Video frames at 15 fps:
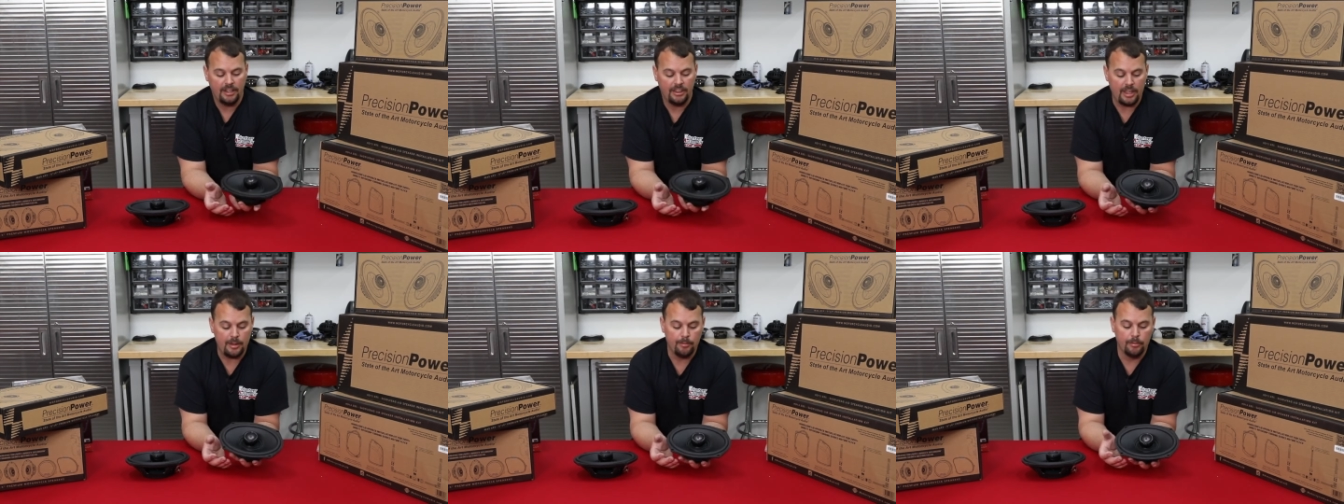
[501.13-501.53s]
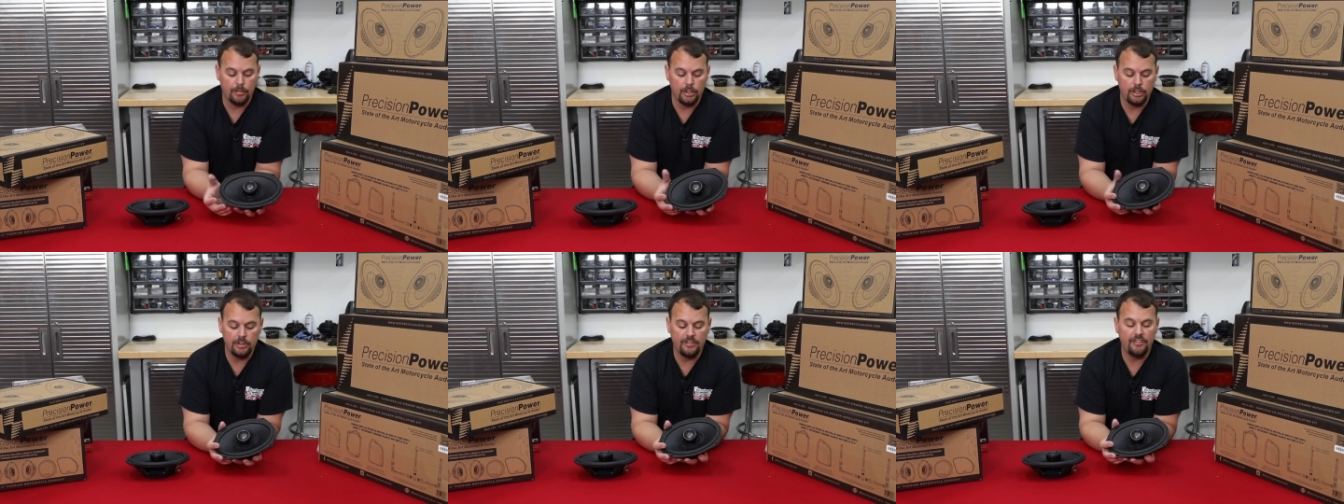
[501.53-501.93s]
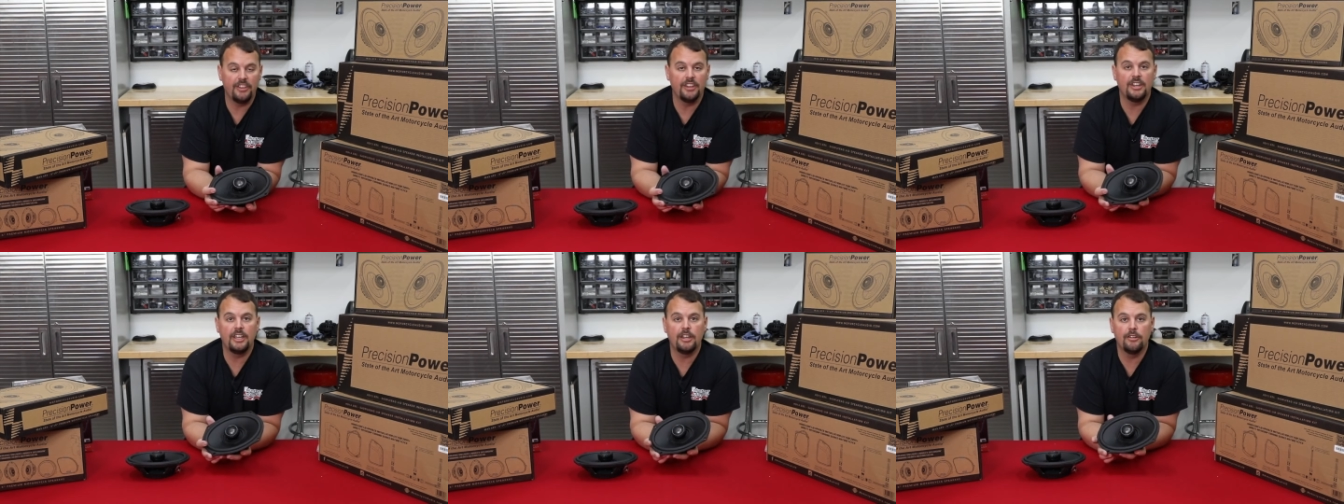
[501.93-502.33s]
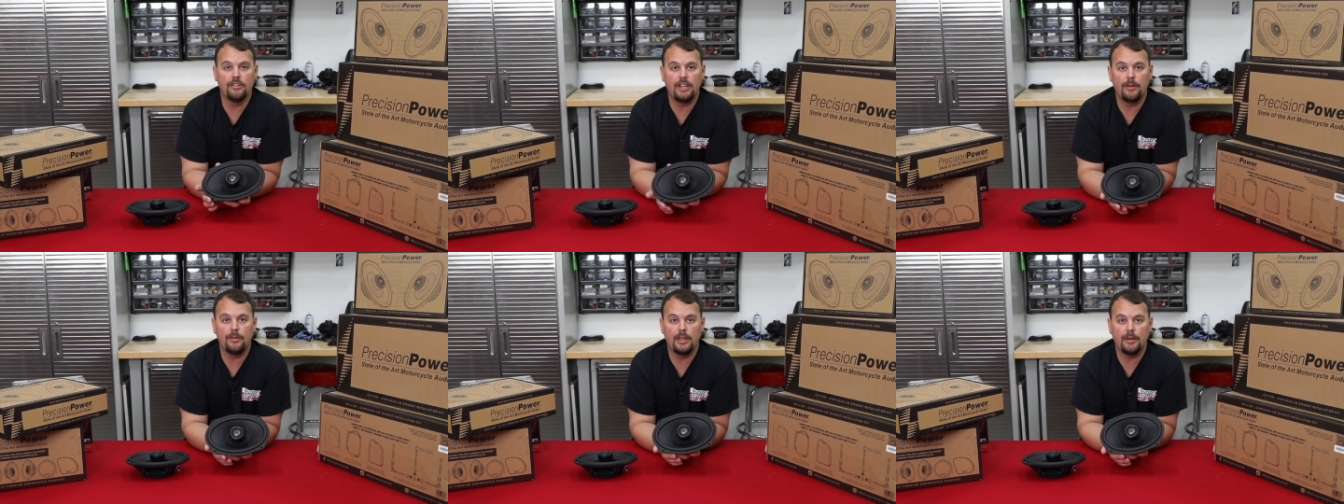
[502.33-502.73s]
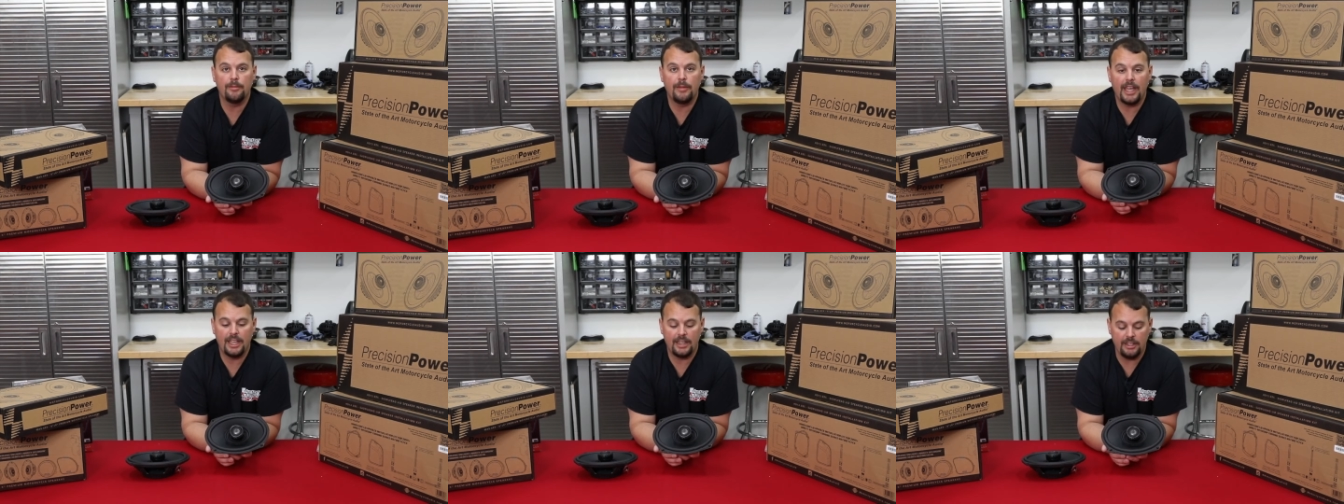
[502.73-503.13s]
they moved the neodymium
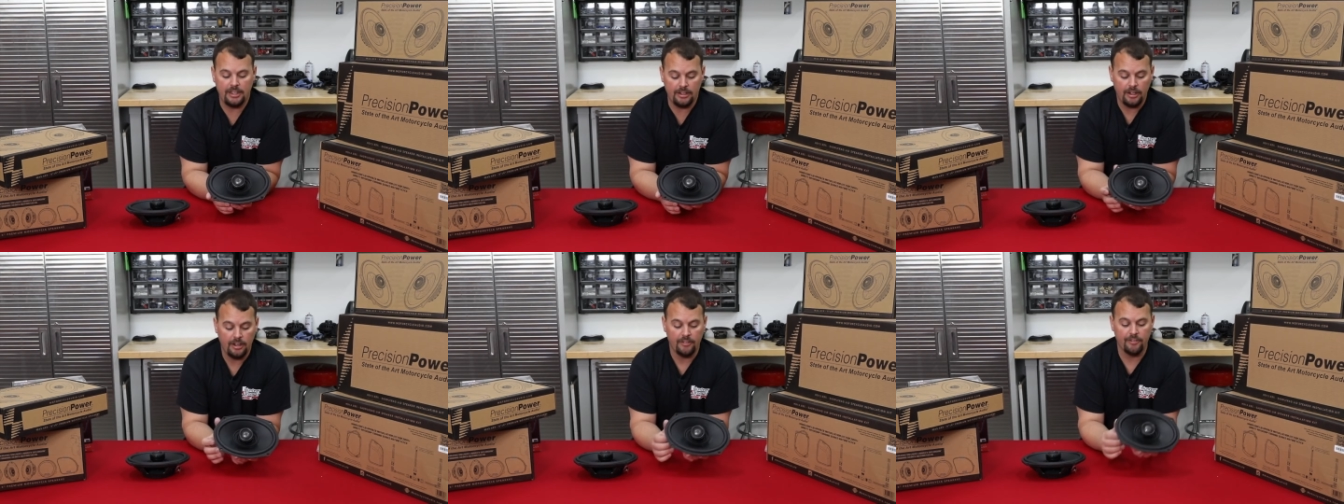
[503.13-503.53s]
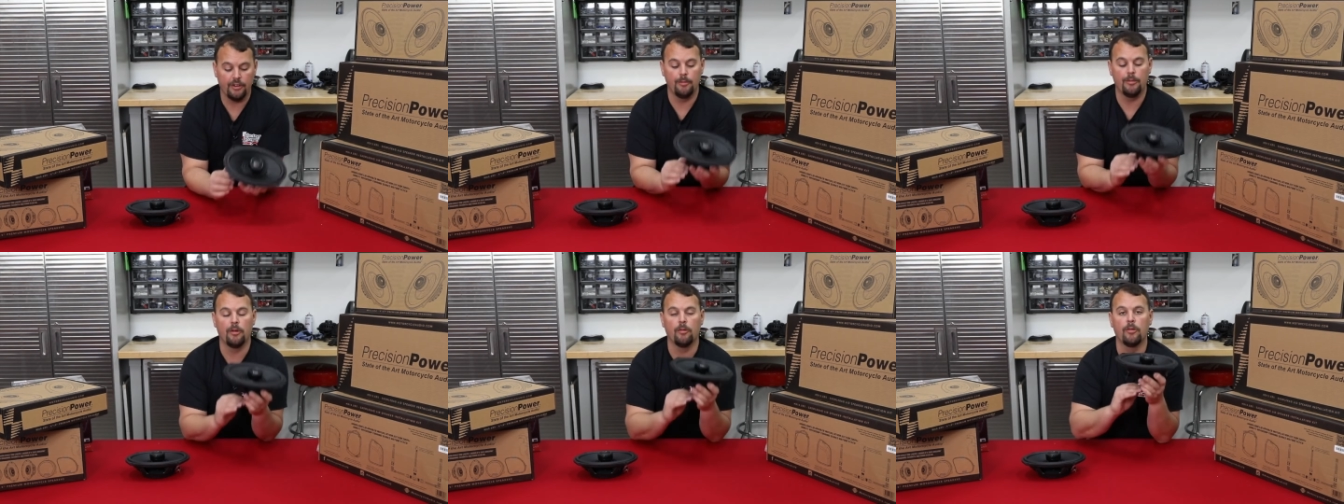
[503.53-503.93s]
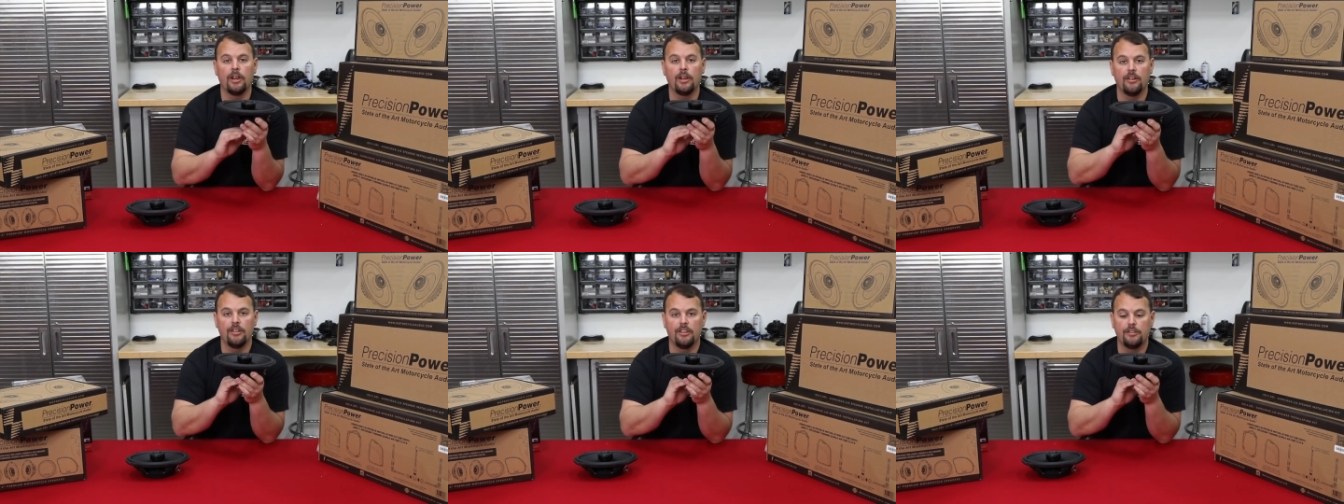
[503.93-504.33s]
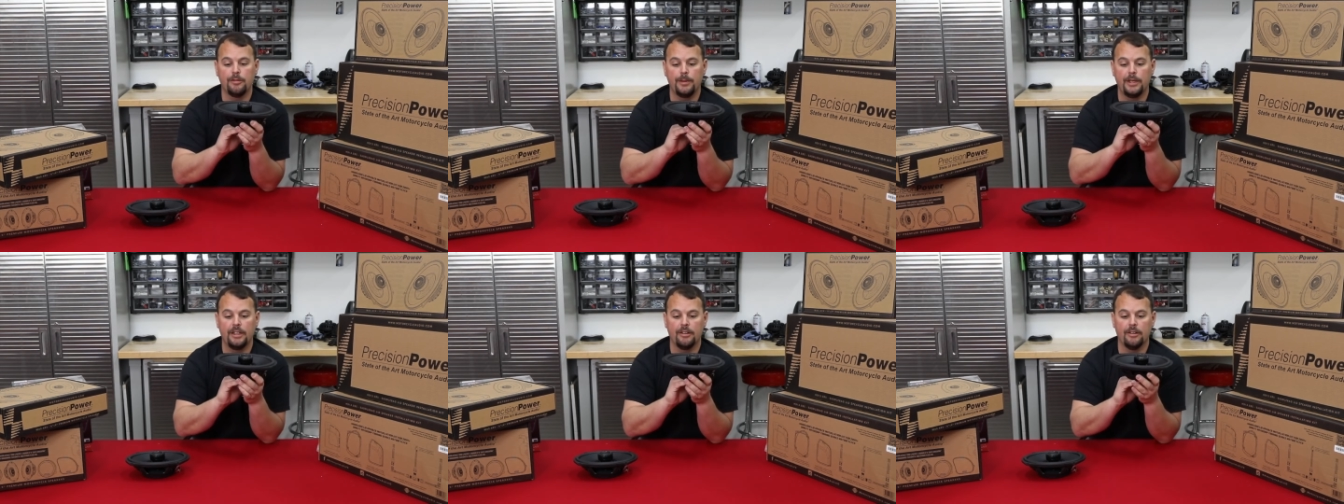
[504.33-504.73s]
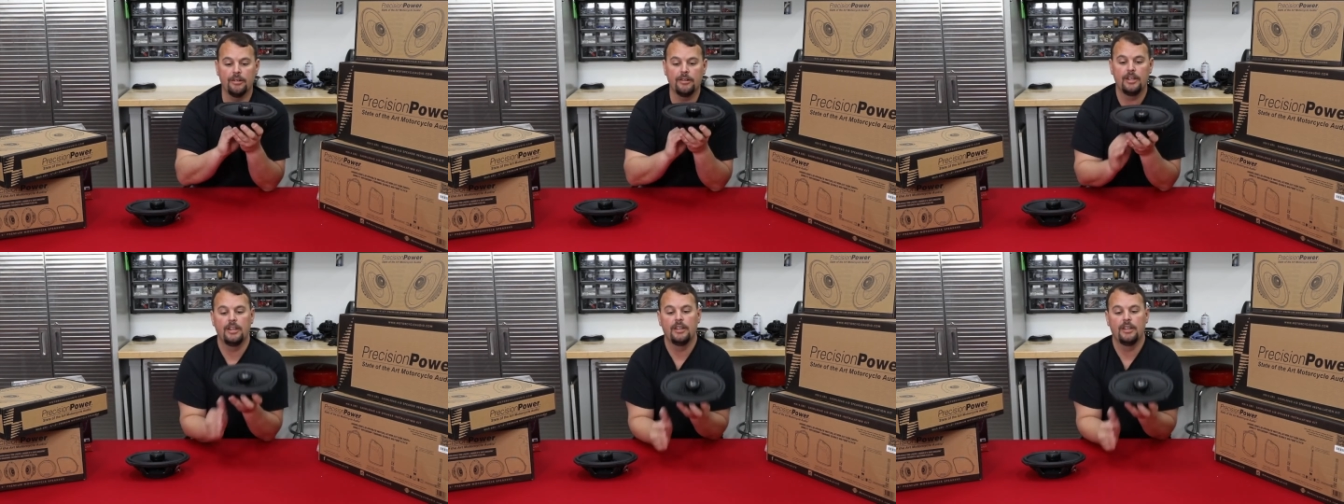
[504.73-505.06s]
magnet from the rear of the speaker